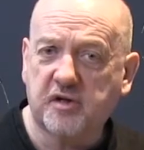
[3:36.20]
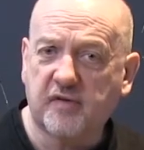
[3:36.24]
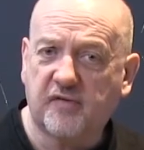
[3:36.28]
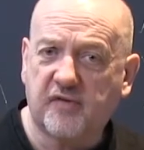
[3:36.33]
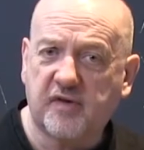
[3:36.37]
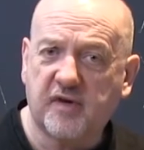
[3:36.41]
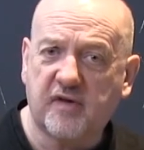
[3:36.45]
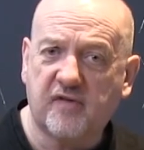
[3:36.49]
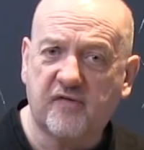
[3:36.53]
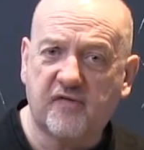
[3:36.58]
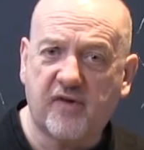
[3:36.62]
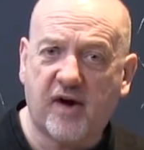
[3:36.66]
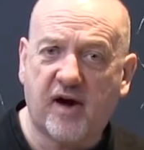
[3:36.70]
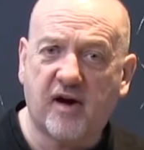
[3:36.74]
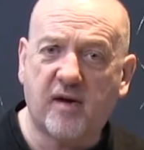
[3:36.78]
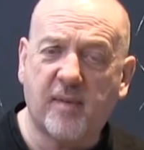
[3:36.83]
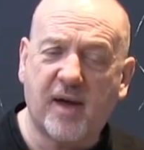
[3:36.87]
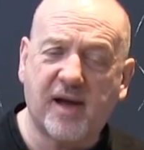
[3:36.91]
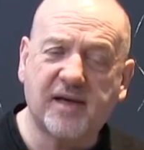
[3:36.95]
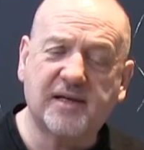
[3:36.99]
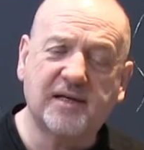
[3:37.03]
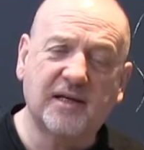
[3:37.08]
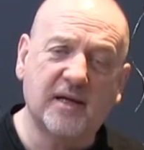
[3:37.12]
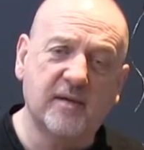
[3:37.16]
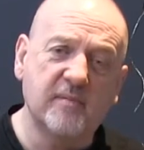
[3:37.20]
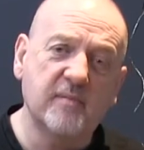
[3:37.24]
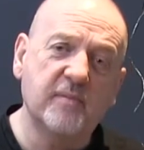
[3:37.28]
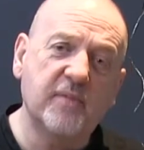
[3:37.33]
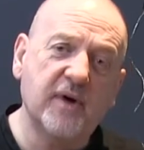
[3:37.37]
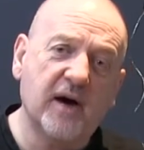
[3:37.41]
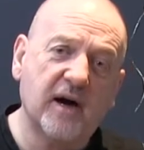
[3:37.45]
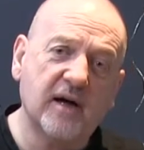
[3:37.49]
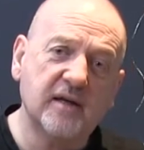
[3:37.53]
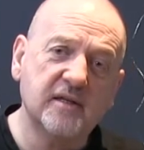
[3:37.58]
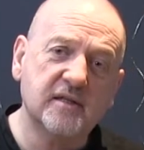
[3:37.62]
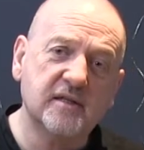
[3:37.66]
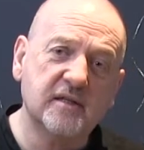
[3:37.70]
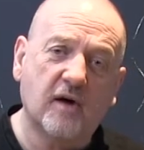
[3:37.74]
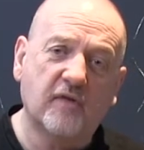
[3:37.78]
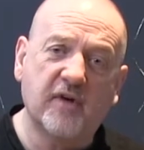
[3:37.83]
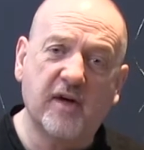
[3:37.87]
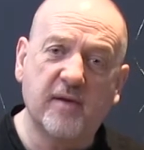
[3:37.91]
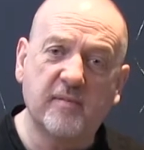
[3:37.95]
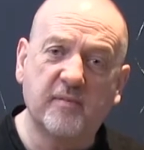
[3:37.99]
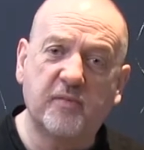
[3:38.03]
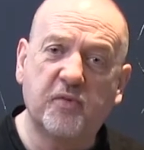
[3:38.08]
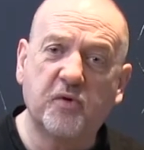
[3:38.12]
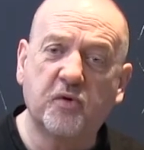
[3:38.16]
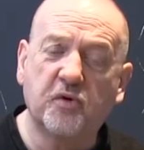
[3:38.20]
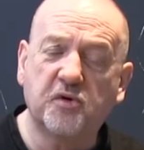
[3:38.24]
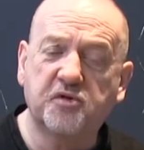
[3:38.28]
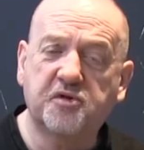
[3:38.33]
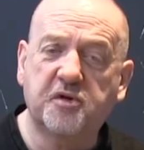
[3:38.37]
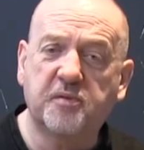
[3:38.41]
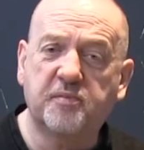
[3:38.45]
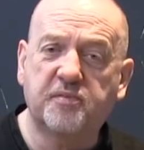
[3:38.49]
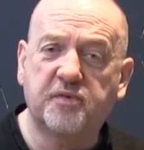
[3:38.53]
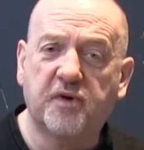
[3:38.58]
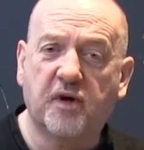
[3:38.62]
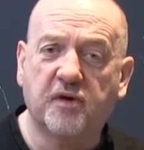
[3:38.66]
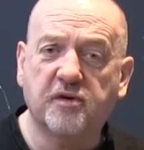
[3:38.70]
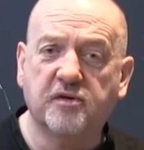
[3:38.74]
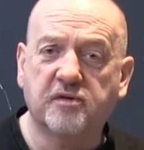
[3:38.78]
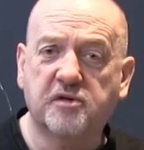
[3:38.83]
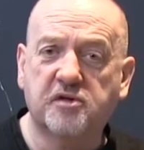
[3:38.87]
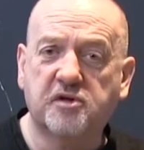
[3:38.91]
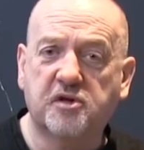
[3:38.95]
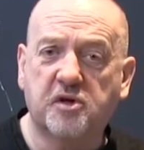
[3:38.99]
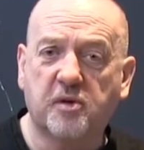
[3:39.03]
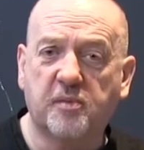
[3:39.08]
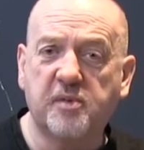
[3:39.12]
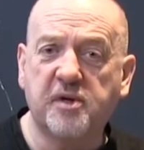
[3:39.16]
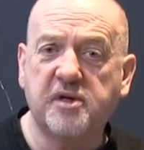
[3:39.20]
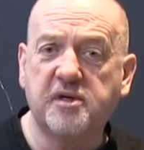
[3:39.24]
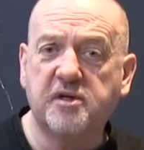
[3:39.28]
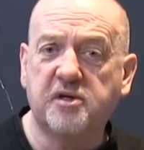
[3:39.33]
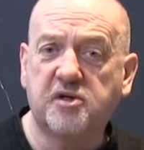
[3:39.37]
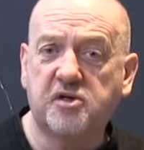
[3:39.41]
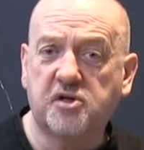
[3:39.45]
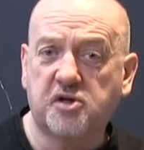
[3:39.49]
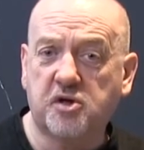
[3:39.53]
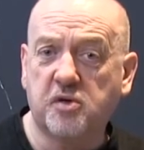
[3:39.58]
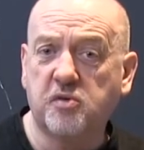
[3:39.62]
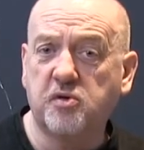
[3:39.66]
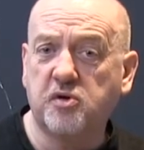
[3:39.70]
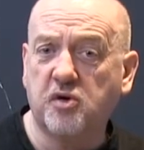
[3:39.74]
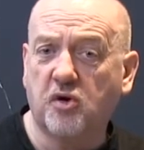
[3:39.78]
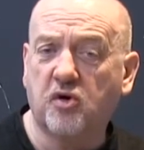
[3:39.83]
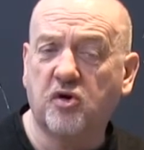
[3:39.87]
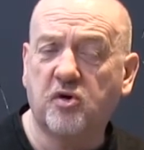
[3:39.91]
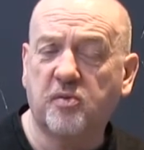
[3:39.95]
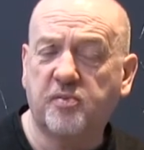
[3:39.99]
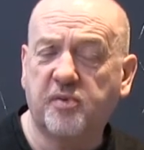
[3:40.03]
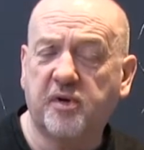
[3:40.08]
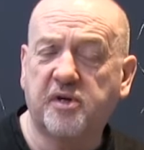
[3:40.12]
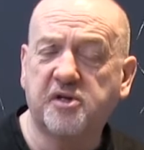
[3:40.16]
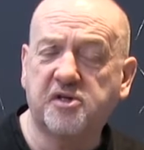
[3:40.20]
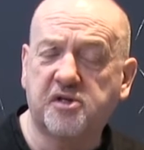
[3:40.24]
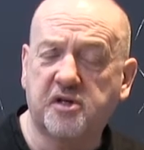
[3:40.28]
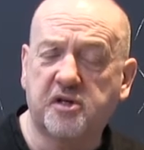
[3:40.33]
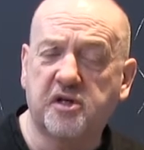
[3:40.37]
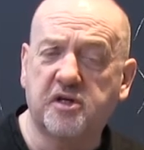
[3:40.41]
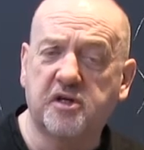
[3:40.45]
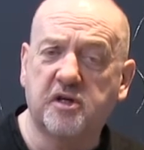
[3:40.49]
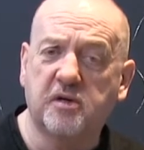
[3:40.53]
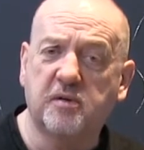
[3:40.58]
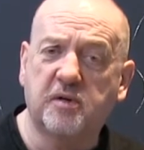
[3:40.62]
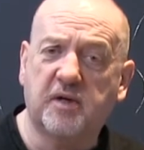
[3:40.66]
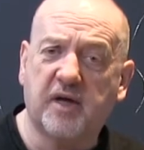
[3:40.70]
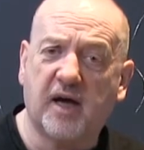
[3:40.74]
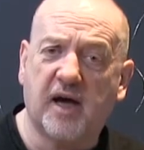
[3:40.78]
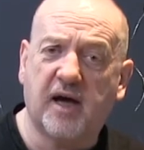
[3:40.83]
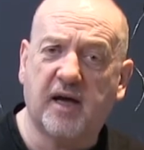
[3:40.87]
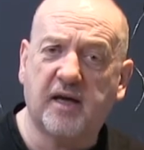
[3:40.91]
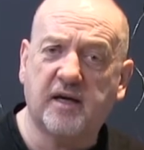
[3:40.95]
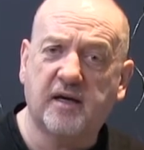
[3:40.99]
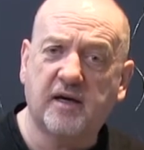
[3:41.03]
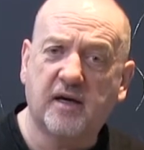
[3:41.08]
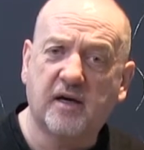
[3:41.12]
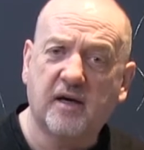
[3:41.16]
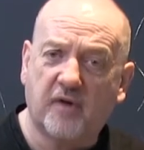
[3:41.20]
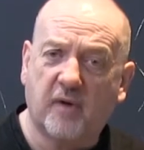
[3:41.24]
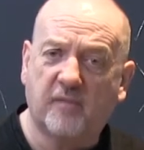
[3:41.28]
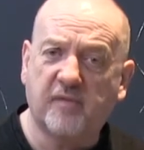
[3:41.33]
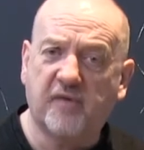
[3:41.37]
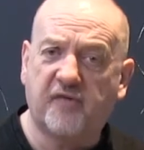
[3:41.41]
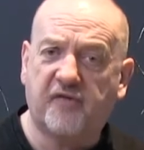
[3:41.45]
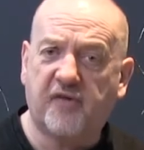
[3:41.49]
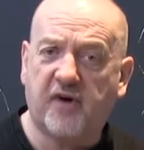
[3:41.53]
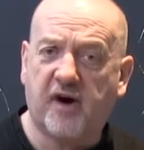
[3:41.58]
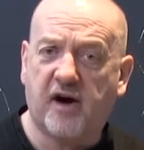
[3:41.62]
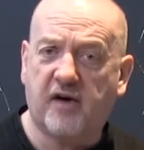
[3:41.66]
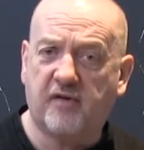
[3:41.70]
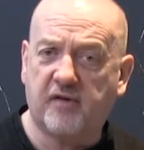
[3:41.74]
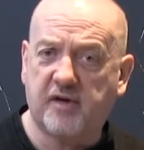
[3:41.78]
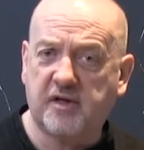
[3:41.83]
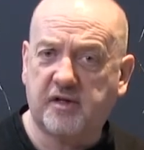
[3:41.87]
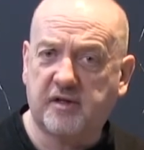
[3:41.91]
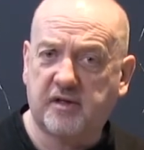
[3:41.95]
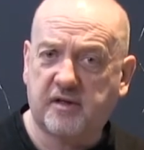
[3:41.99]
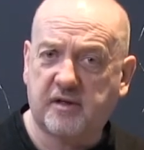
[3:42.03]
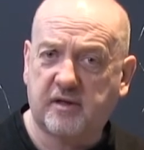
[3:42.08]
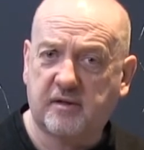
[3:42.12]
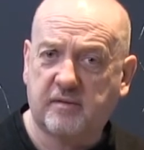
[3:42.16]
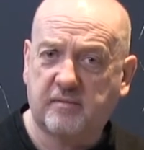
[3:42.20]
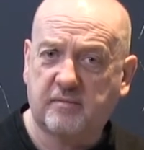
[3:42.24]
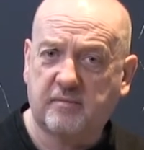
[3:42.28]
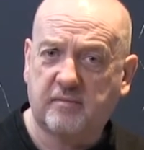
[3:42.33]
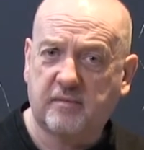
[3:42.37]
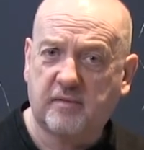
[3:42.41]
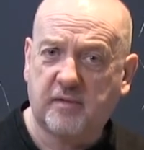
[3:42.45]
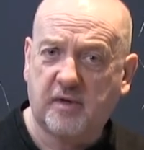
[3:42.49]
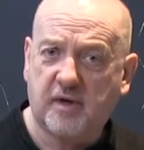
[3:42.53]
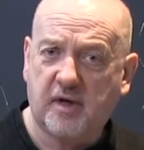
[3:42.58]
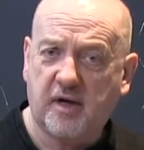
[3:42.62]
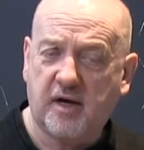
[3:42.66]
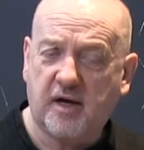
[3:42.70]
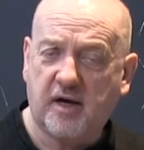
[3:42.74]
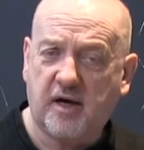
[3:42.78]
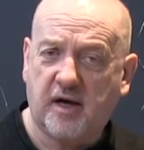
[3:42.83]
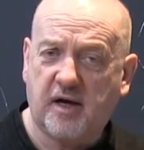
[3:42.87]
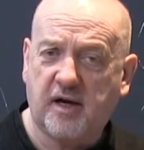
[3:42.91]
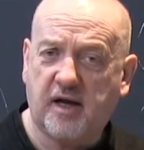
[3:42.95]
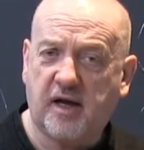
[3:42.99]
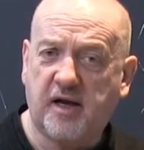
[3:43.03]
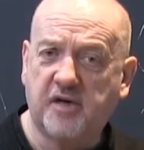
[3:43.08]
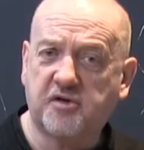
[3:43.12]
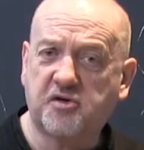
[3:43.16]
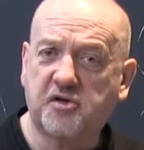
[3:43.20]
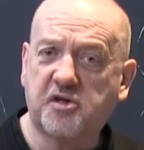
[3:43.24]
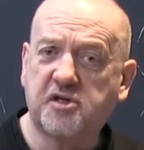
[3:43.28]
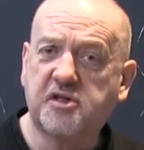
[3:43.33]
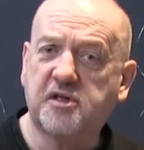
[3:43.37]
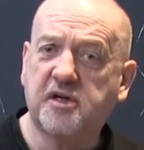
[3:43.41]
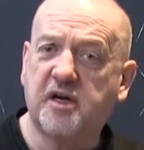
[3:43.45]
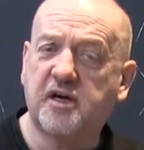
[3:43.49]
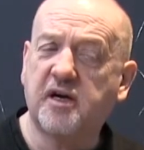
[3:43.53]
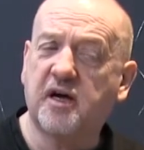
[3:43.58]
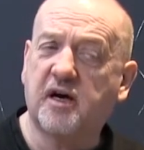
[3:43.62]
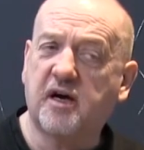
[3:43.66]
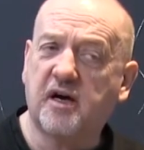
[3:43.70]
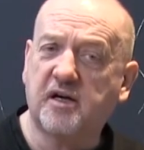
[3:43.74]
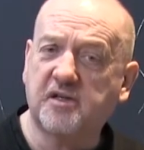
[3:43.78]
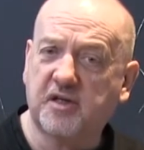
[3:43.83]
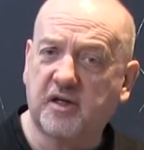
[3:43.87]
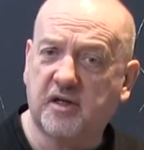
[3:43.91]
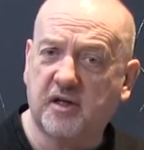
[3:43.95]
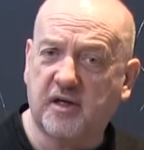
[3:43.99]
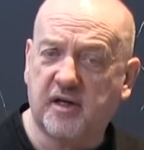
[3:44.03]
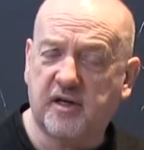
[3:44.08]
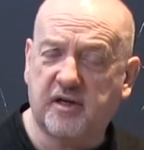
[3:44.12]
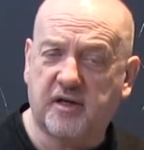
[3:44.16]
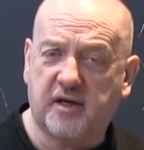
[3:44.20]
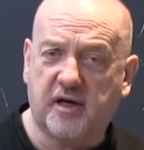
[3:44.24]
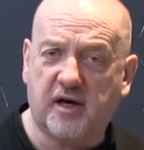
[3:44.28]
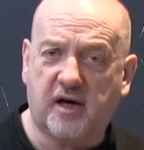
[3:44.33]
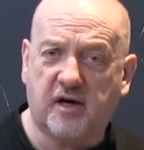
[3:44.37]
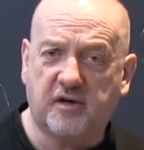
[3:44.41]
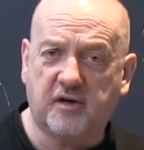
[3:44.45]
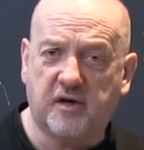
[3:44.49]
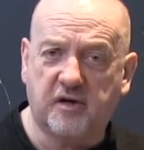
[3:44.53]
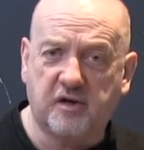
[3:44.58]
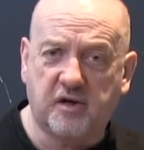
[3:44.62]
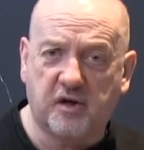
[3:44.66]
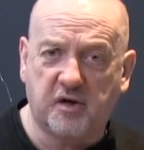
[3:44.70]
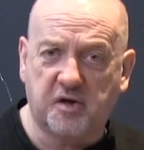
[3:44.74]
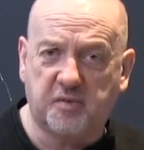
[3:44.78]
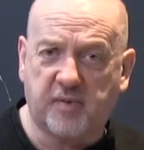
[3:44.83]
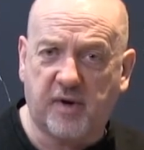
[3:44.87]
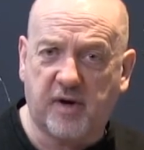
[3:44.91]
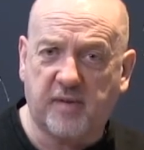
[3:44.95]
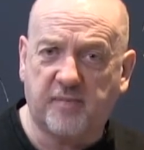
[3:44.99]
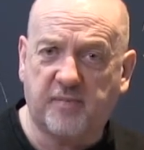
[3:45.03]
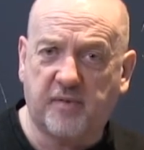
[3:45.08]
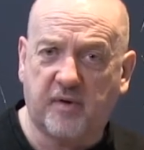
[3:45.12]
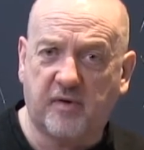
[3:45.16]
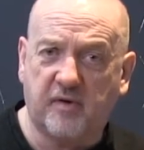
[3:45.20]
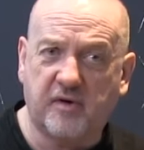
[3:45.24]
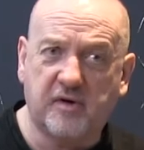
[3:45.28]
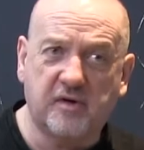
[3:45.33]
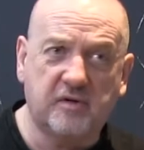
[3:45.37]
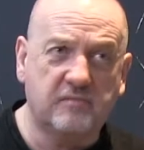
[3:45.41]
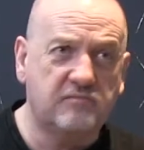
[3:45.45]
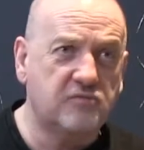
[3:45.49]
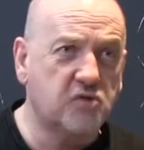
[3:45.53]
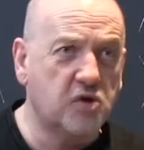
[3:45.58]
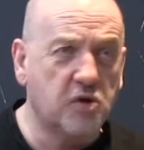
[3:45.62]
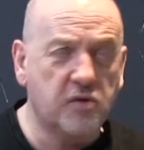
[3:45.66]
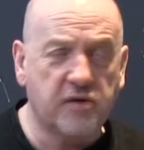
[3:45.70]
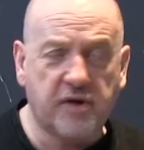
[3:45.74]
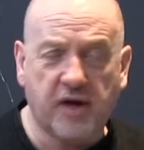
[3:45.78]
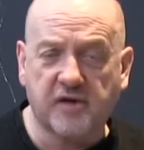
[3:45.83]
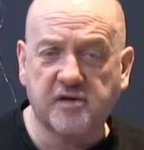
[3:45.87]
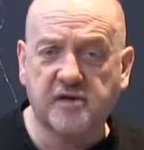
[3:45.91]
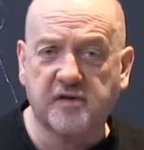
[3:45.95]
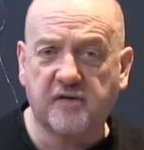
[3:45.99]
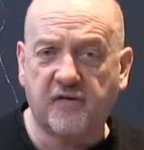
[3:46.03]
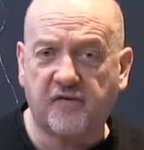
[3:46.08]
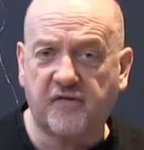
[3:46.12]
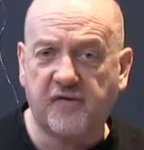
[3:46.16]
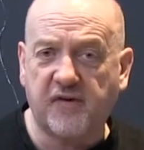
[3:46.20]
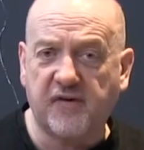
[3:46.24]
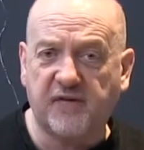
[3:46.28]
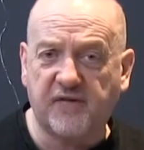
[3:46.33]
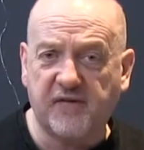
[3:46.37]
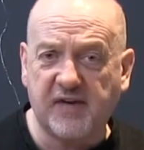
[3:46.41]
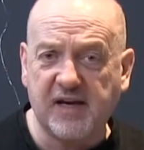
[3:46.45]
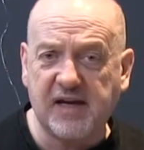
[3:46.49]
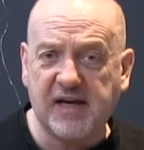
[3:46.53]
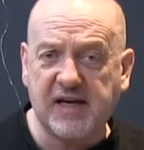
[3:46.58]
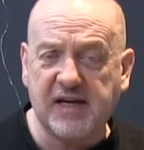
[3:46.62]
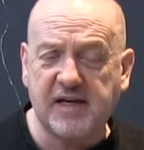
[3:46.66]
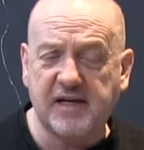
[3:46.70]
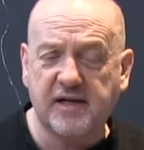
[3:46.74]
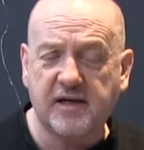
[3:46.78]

of the environmental impact of imported products coming to Europe and to the UK from the Far East. An interesting article in the Guardian newspaper in 2015